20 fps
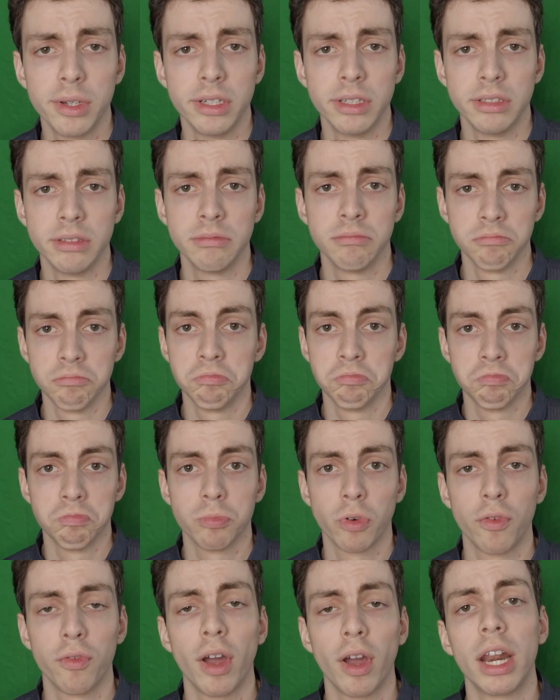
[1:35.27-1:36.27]
when
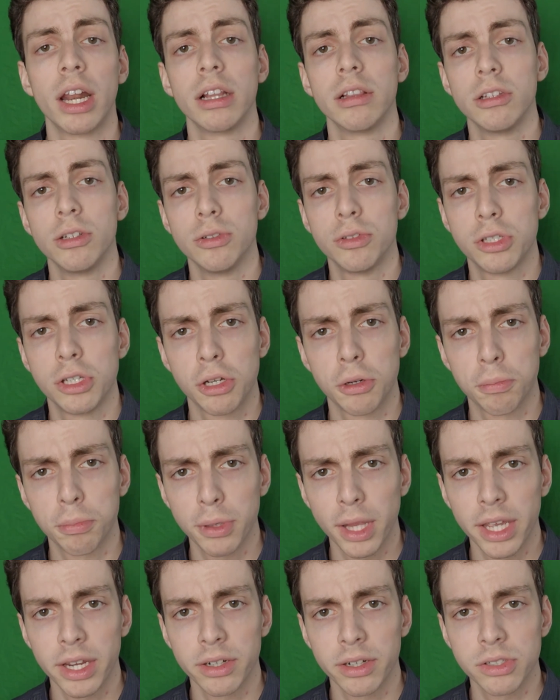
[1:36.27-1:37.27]
providing loot to your
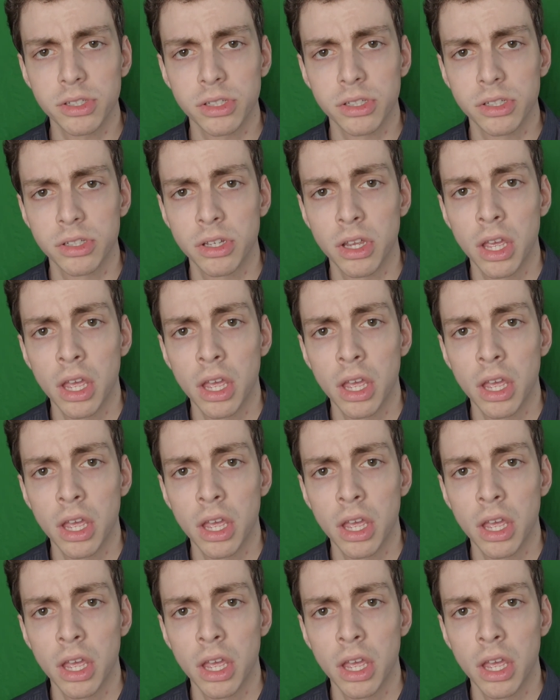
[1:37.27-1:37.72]
players.